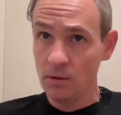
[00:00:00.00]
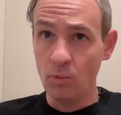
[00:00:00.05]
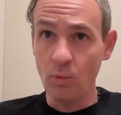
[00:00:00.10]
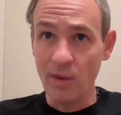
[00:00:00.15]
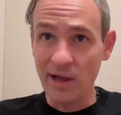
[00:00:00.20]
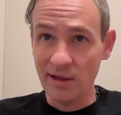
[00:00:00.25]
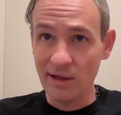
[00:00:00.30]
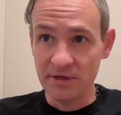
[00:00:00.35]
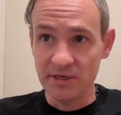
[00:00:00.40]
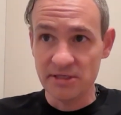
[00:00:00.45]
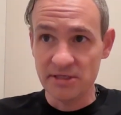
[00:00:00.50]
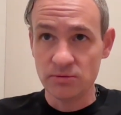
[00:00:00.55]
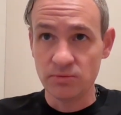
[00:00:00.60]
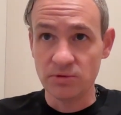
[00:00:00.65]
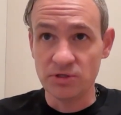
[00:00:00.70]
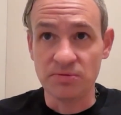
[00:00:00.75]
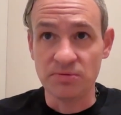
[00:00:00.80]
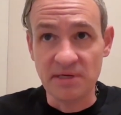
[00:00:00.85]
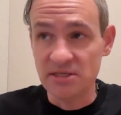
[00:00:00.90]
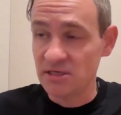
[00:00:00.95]
wellness,
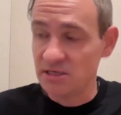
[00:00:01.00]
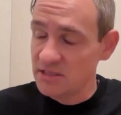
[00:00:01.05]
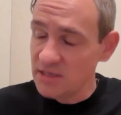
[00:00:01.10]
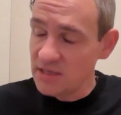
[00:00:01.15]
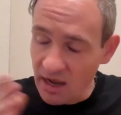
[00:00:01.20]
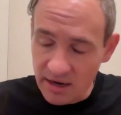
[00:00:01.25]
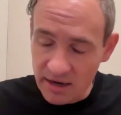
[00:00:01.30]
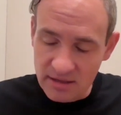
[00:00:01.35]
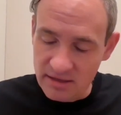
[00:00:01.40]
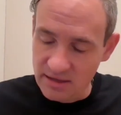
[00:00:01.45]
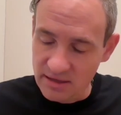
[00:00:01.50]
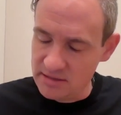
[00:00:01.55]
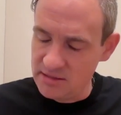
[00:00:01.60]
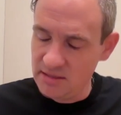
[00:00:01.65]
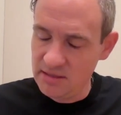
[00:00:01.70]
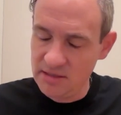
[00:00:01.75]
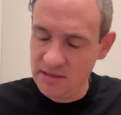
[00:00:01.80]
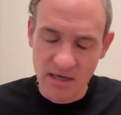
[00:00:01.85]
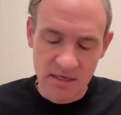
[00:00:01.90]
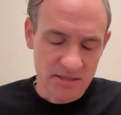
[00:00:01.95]
which means a ton of things
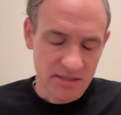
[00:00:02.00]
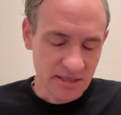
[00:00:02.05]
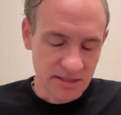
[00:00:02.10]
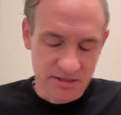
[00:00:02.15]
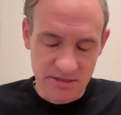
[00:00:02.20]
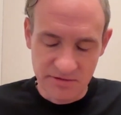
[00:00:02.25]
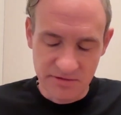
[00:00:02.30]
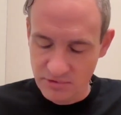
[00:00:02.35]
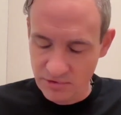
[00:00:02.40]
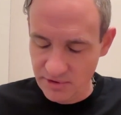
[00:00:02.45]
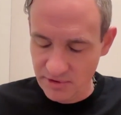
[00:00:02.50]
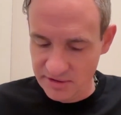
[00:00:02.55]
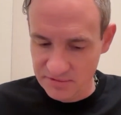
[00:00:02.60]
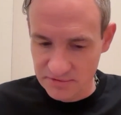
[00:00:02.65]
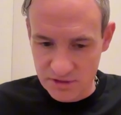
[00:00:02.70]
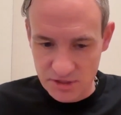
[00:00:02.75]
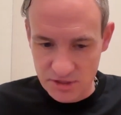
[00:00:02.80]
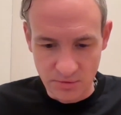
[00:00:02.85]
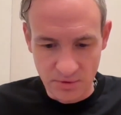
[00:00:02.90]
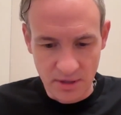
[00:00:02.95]
in the context of a creative
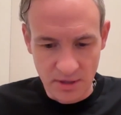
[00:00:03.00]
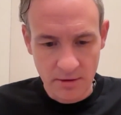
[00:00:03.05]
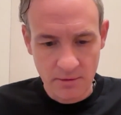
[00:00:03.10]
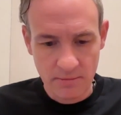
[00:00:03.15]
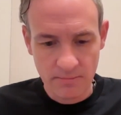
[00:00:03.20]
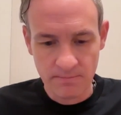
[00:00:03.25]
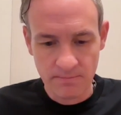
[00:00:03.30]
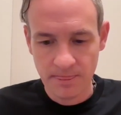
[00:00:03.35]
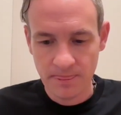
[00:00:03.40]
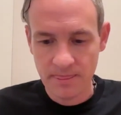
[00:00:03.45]
studio,